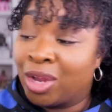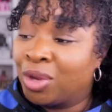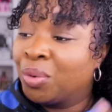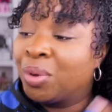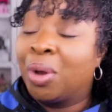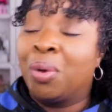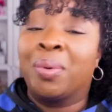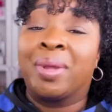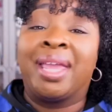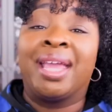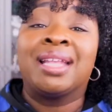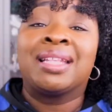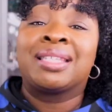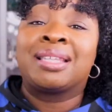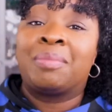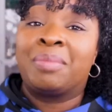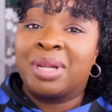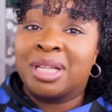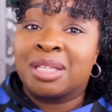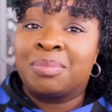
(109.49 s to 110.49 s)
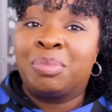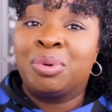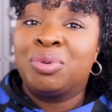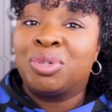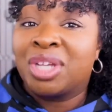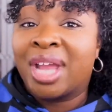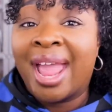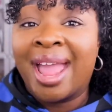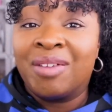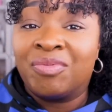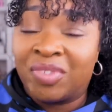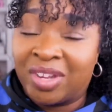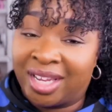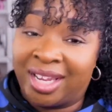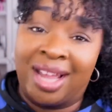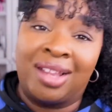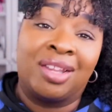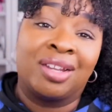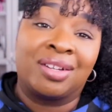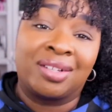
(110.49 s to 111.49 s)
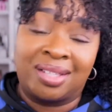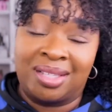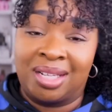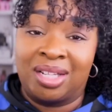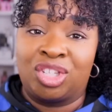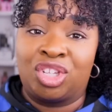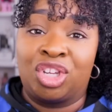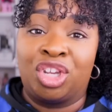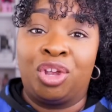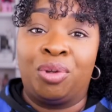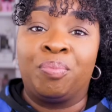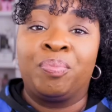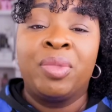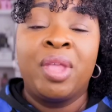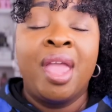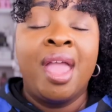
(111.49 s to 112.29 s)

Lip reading: You're going to get some of this Bougie Advent calendar sent to you.